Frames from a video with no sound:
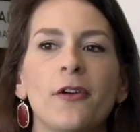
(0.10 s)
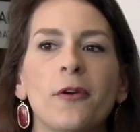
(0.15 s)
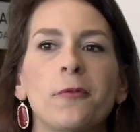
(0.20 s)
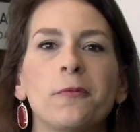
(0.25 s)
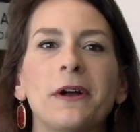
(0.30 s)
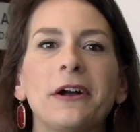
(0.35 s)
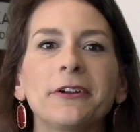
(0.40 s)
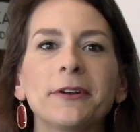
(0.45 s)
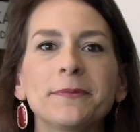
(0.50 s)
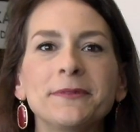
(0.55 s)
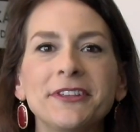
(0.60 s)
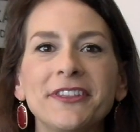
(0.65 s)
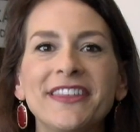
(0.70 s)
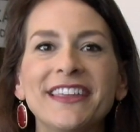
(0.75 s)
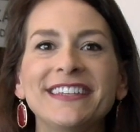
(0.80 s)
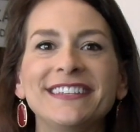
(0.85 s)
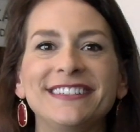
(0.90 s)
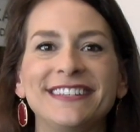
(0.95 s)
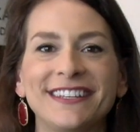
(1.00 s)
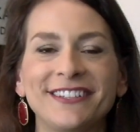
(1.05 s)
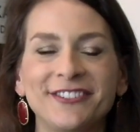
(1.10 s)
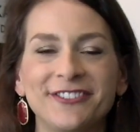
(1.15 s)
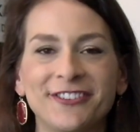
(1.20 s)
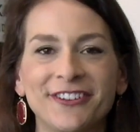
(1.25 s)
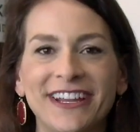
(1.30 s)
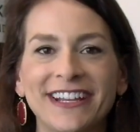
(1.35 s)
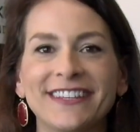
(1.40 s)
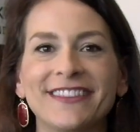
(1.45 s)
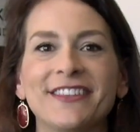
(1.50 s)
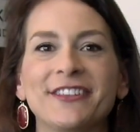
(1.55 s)
Welcome to The
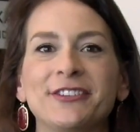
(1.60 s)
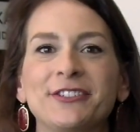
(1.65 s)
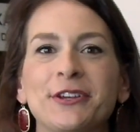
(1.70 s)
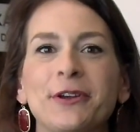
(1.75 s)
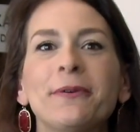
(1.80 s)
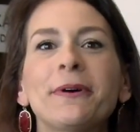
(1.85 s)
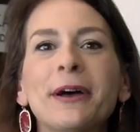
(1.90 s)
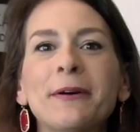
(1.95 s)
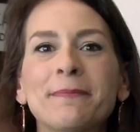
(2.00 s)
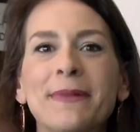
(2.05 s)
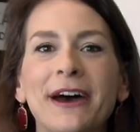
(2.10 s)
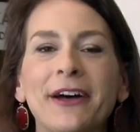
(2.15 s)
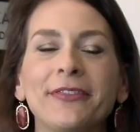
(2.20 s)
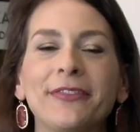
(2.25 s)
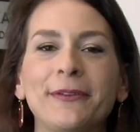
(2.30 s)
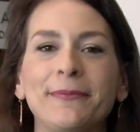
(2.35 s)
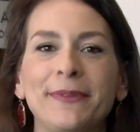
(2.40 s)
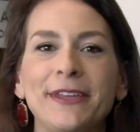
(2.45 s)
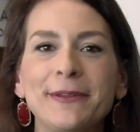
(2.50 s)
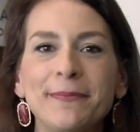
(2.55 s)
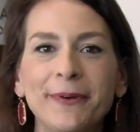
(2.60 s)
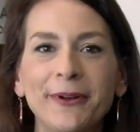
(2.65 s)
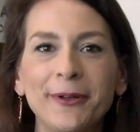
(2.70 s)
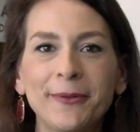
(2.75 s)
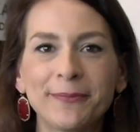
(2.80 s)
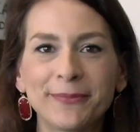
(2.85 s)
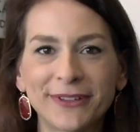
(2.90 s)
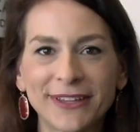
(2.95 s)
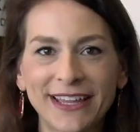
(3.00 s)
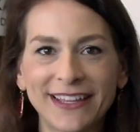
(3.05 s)
District, the show about the
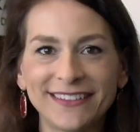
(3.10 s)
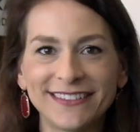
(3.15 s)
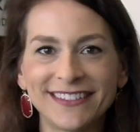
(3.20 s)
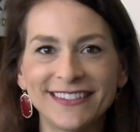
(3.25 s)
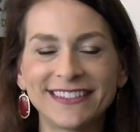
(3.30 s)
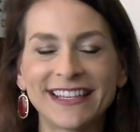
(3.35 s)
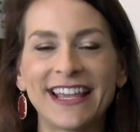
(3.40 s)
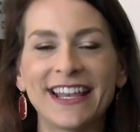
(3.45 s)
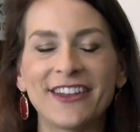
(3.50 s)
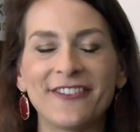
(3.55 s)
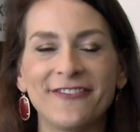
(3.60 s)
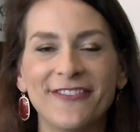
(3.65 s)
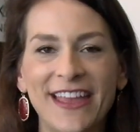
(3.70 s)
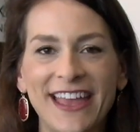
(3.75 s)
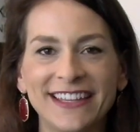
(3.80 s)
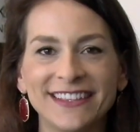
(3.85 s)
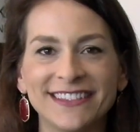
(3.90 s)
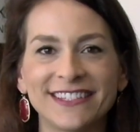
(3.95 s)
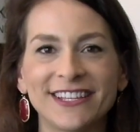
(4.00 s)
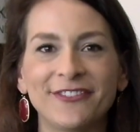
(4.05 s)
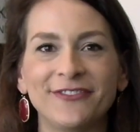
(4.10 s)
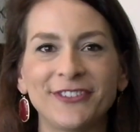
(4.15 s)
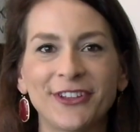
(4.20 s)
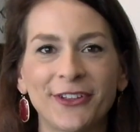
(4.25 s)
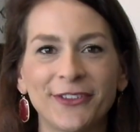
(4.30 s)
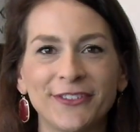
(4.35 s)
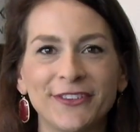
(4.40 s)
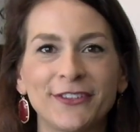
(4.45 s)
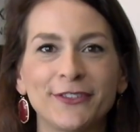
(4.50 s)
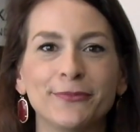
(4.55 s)
people, places, and events of
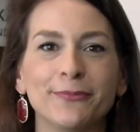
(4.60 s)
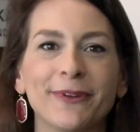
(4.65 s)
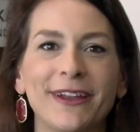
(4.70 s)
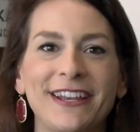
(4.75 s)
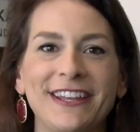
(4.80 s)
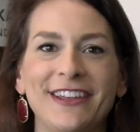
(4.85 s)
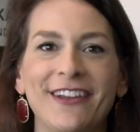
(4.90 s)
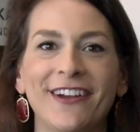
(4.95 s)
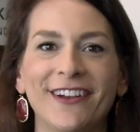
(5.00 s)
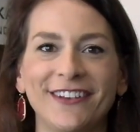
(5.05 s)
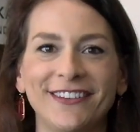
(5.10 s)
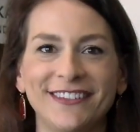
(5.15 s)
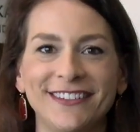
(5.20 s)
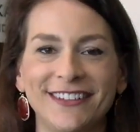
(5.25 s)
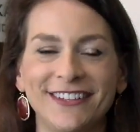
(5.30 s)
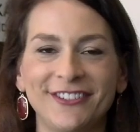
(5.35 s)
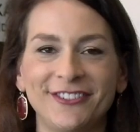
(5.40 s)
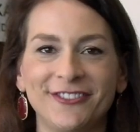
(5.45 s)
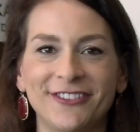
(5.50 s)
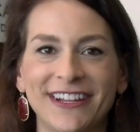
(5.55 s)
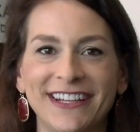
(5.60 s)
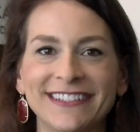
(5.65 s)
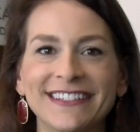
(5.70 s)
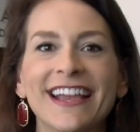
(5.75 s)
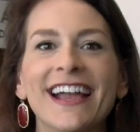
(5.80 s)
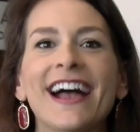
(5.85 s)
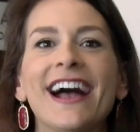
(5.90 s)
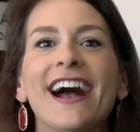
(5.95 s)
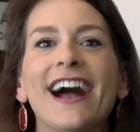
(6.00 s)
Tulsa's Brady Arts District.